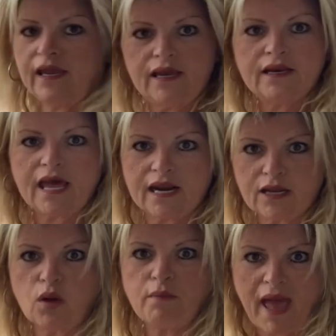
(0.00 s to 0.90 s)
then kind of
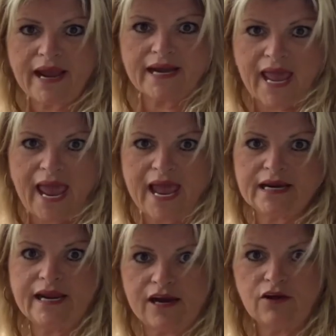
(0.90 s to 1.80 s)
go back and
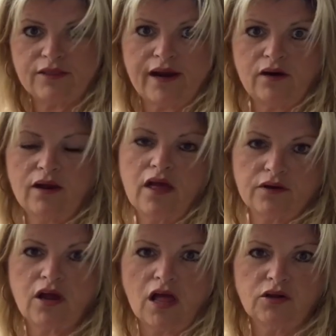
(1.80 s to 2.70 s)
add here and there the
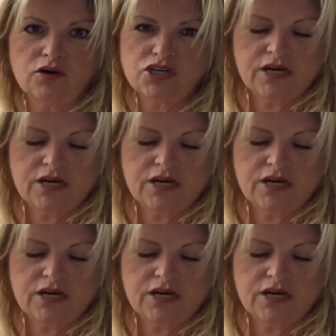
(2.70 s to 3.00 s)
other colors.